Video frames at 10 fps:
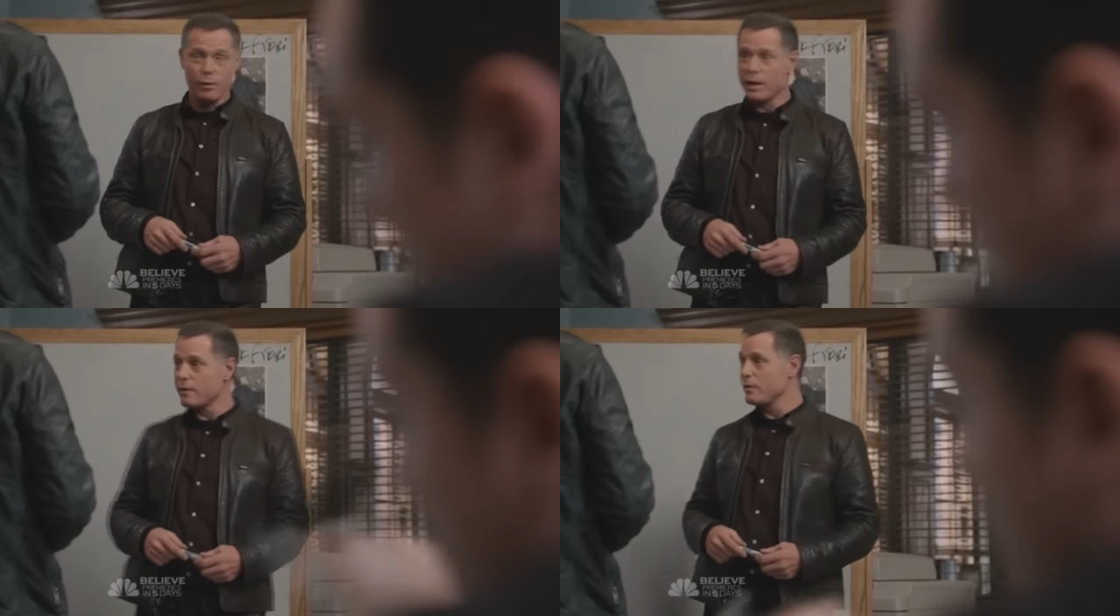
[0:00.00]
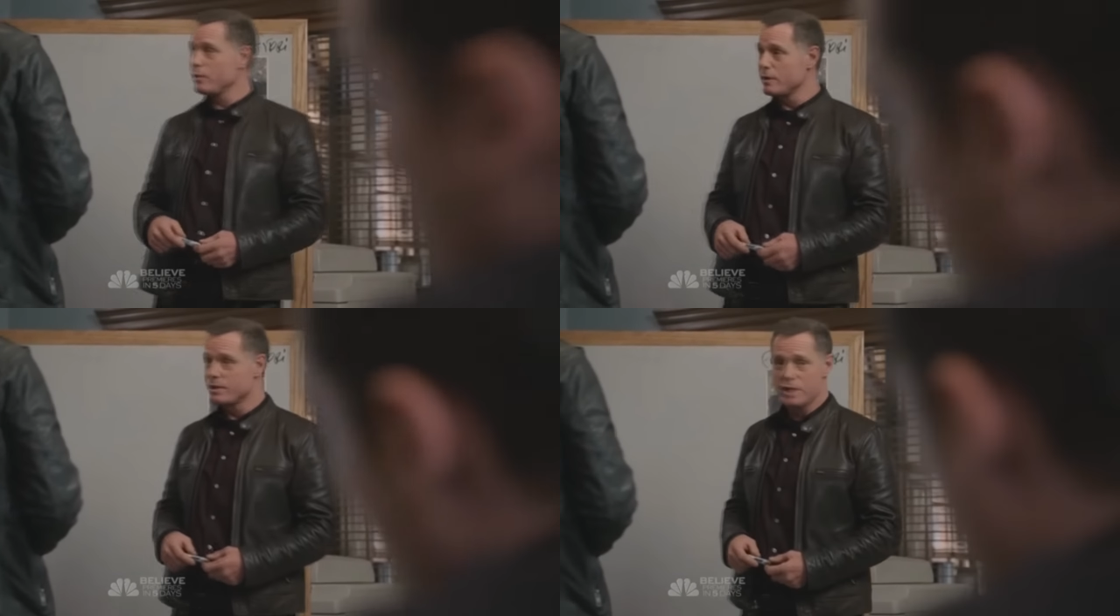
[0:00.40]
Why don't you
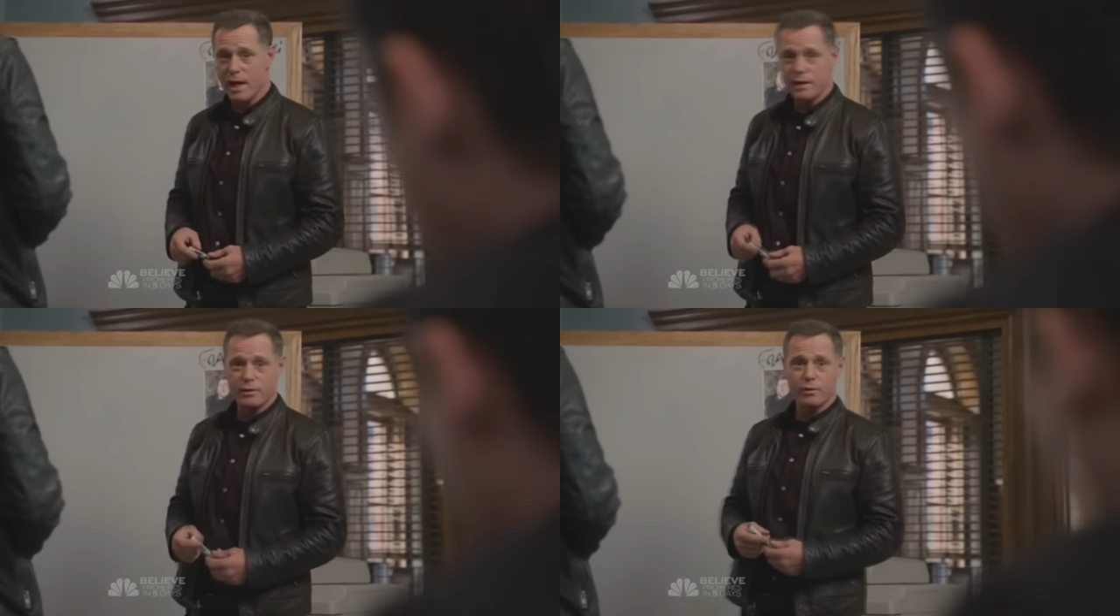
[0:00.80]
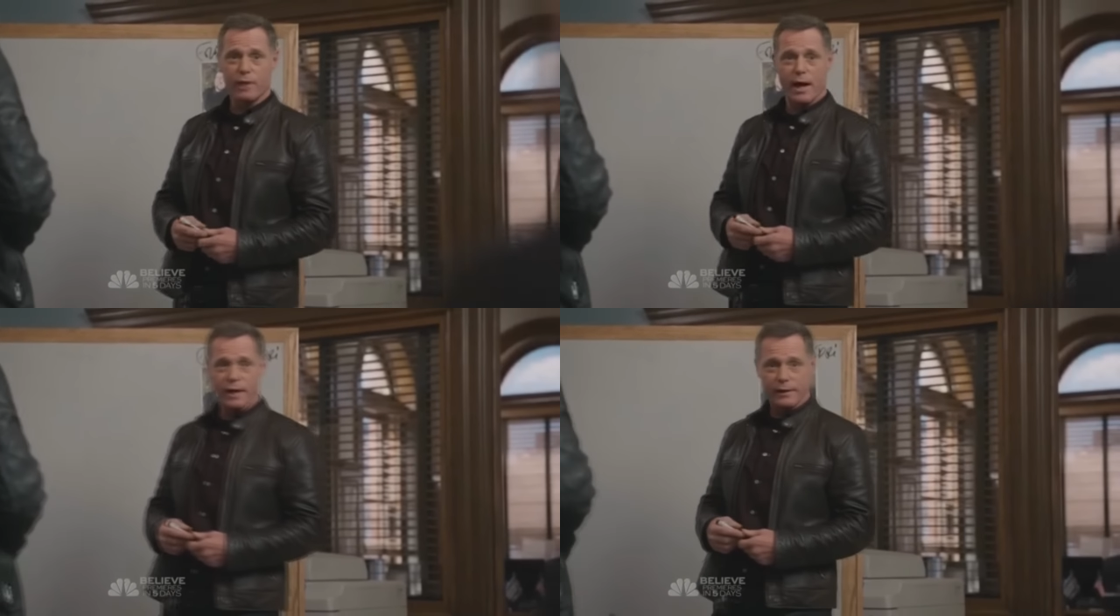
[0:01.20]
and Jay do
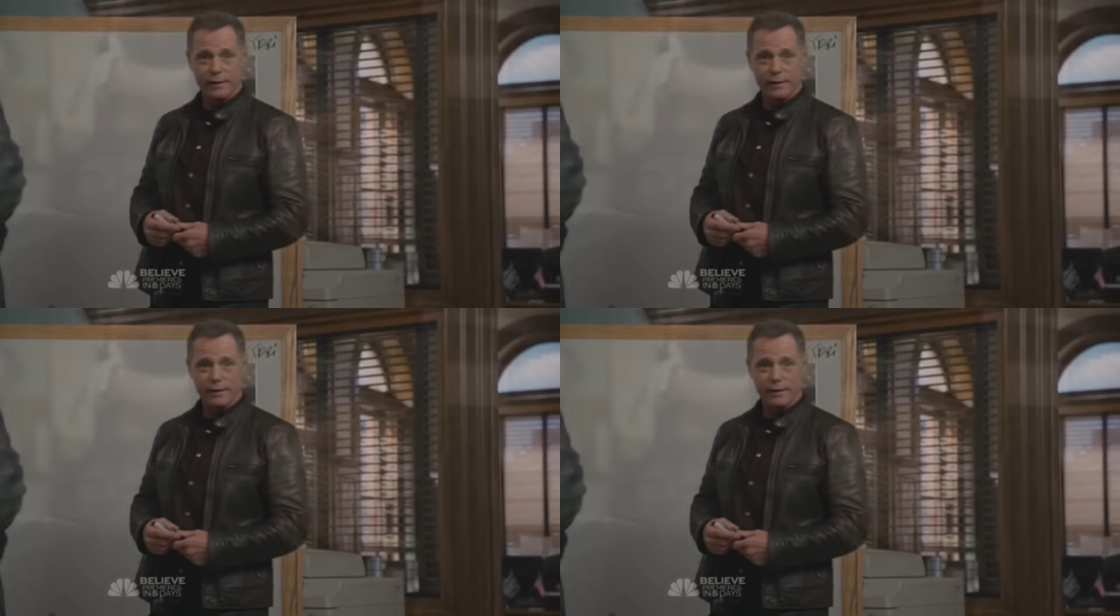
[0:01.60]
that?